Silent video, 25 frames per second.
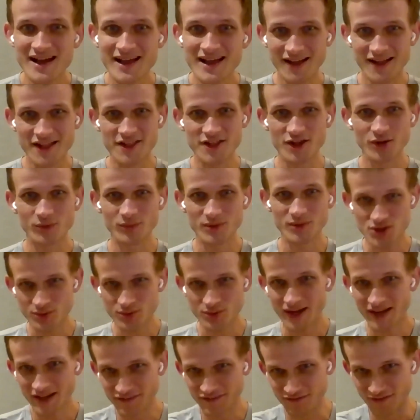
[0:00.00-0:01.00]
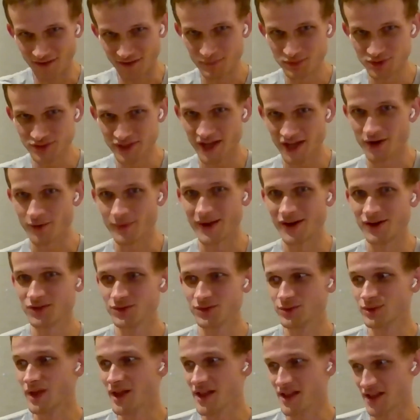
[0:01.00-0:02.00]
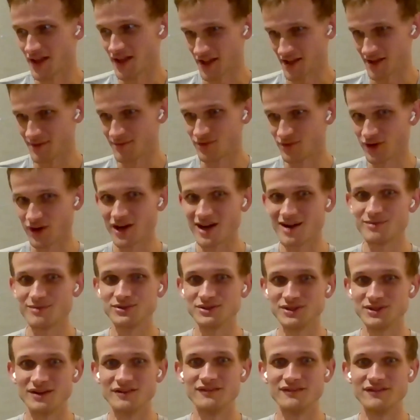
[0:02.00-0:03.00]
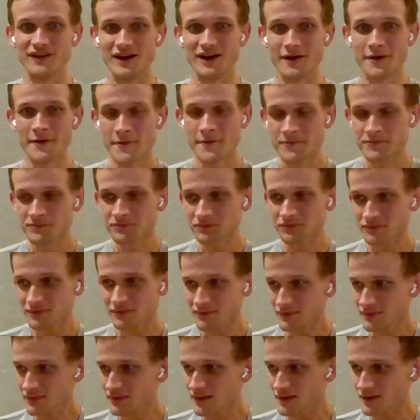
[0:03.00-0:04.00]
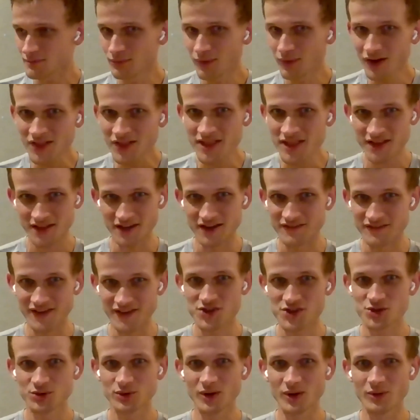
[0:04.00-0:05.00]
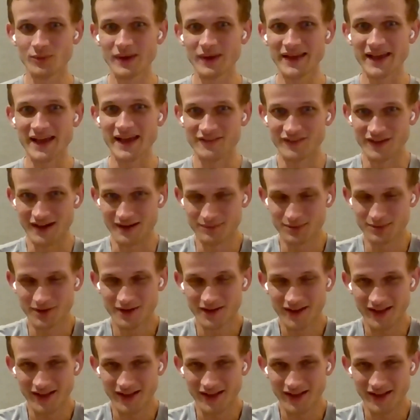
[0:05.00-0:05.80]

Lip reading: And so we tried fumbling around through the system for a couple of months, and eventually we gave up.